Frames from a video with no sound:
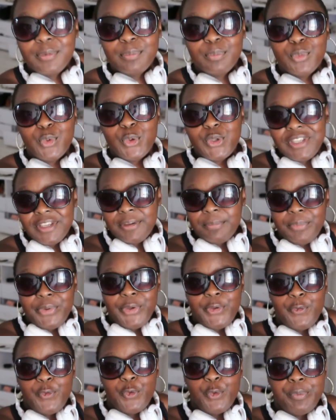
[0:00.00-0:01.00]
Good morning,
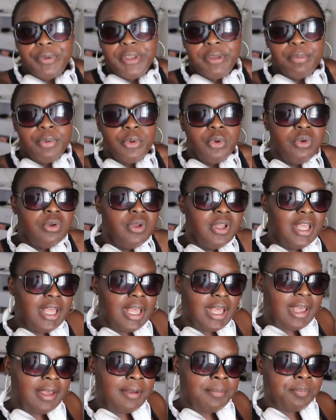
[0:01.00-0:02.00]
beautiful people.
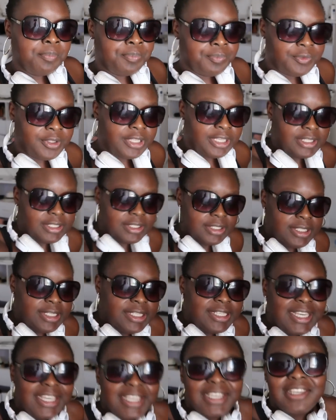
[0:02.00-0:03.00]
Um,
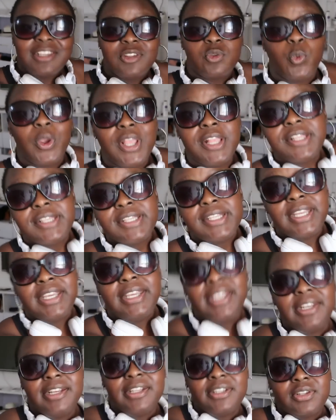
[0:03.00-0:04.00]
today is Wednesday.
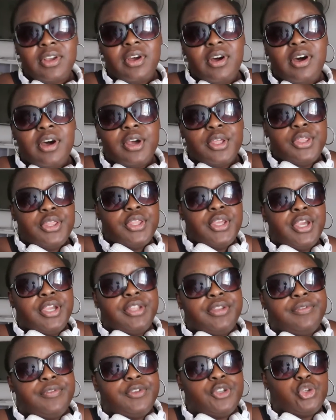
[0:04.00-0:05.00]
It is our
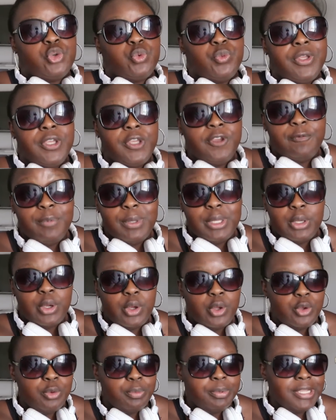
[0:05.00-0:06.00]
third official week of being
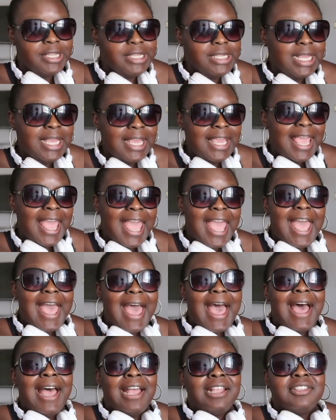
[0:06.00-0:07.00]
open,
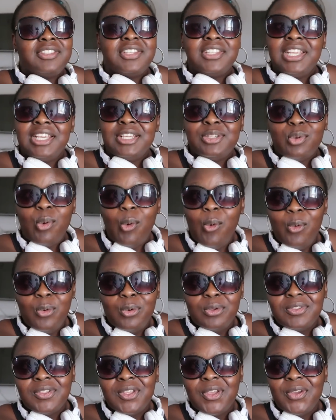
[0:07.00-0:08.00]
and today is
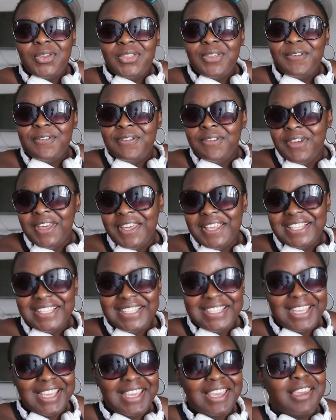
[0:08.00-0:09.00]
also the
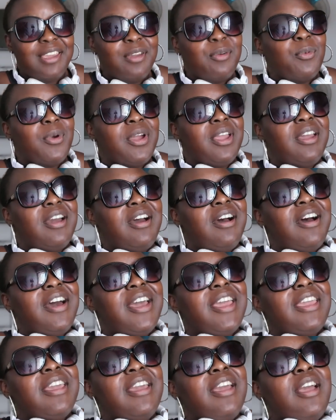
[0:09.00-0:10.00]
first day where
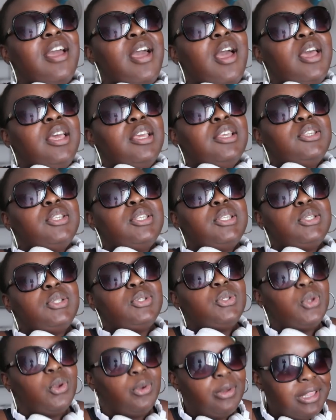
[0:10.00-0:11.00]
I
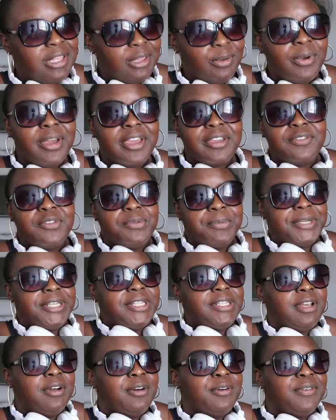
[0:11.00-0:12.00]
solely work for
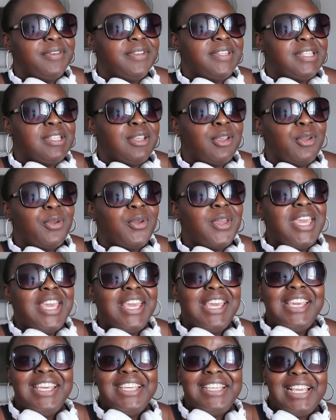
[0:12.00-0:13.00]
myself. So,
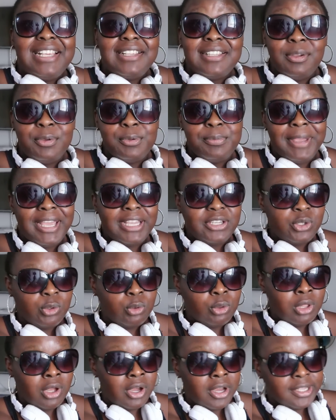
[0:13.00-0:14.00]
yes, that was my
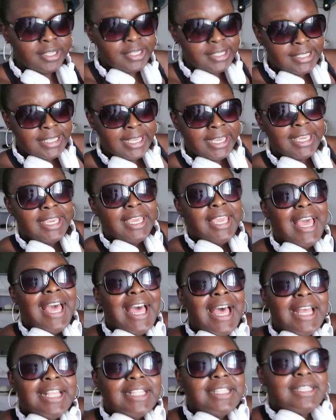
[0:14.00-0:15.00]
actual last day
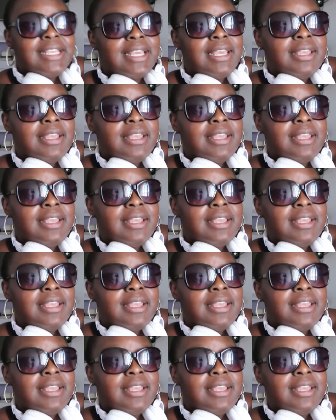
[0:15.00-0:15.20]
at